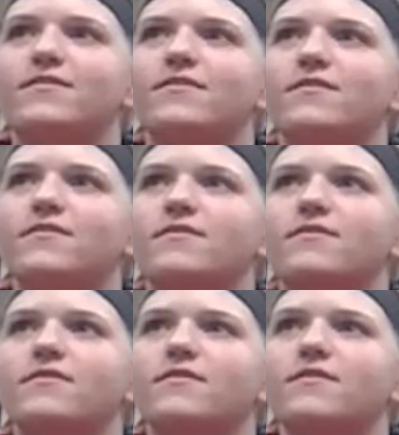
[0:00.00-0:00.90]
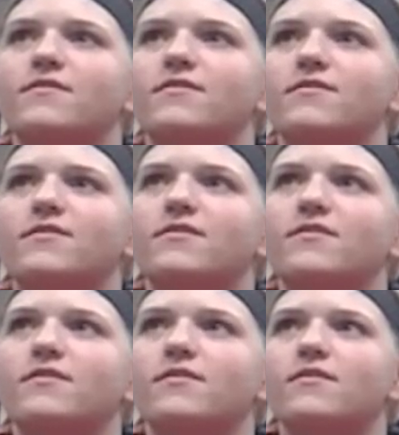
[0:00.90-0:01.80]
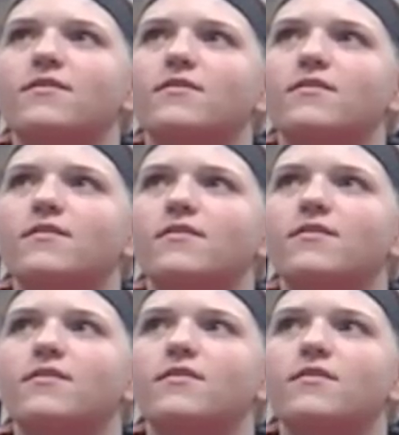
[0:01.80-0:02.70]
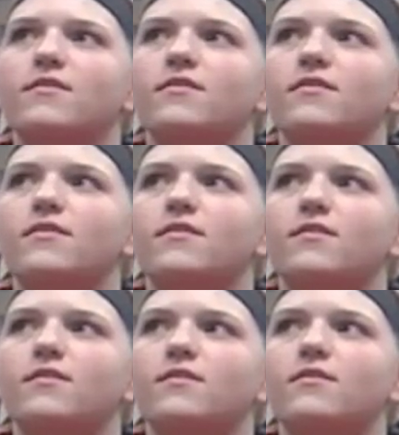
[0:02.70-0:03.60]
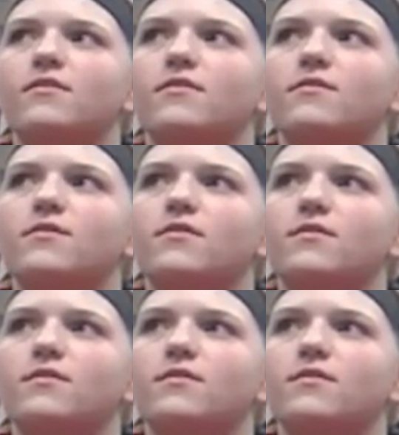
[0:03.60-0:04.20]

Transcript: No words are spoken by the person on screen.